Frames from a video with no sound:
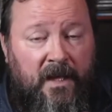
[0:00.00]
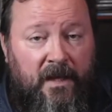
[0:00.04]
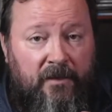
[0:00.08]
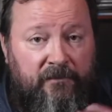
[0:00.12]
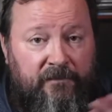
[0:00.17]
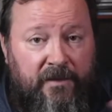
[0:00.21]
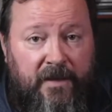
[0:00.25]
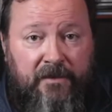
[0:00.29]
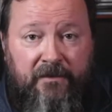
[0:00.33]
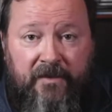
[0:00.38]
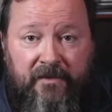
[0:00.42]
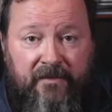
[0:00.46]
A
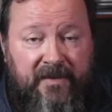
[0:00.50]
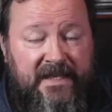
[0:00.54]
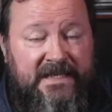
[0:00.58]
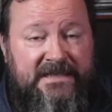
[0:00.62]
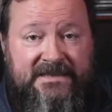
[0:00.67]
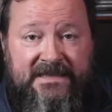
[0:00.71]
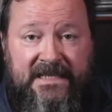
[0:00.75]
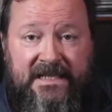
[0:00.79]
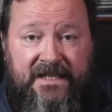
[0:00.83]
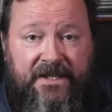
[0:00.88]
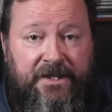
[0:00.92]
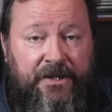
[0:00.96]
very
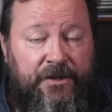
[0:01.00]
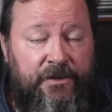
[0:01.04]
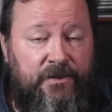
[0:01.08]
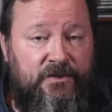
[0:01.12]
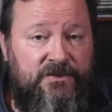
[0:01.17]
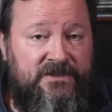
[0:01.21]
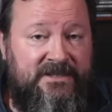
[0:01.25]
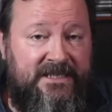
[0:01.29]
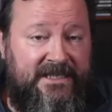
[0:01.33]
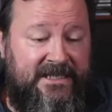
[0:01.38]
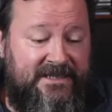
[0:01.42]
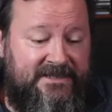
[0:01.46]
recent
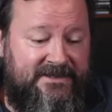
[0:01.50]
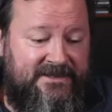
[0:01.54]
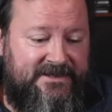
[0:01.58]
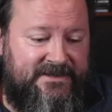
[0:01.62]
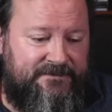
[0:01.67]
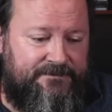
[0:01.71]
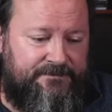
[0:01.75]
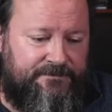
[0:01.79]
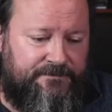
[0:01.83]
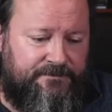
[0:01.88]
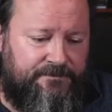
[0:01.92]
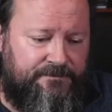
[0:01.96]
news is
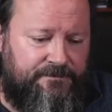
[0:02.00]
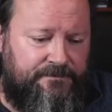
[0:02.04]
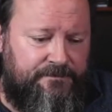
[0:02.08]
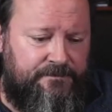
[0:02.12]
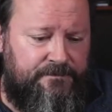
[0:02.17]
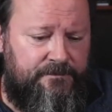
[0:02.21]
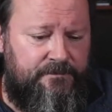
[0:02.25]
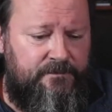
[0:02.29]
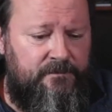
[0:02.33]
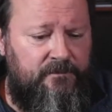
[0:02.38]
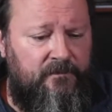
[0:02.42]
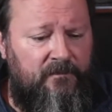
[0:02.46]

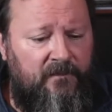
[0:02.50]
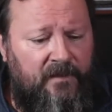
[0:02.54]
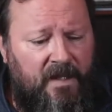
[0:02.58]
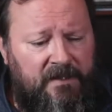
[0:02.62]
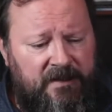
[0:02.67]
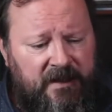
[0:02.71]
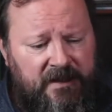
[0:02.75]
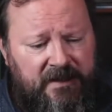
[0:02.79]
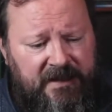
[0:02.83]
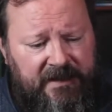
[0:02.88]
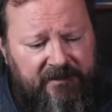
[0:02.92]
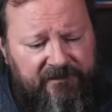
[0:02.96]

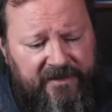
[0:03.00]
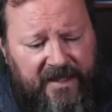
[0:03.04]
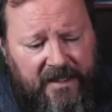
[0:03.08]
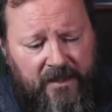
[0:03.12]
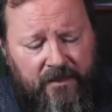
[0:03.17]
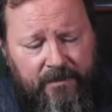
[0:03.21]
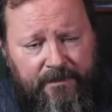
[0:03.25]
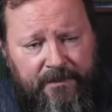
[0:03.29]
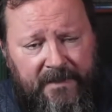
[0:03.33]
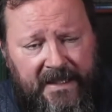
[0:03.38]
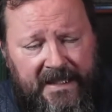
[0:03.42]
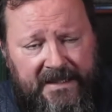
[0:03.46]
the
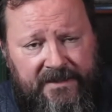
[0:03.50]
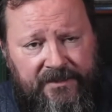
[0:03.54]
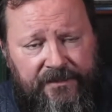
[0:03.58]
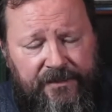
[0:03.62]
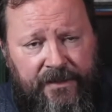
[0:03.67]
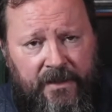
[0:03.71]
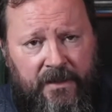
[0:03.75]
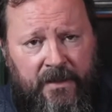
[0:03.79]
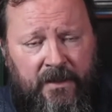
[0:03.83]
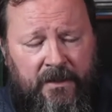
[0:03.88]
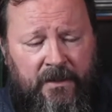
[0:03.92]
development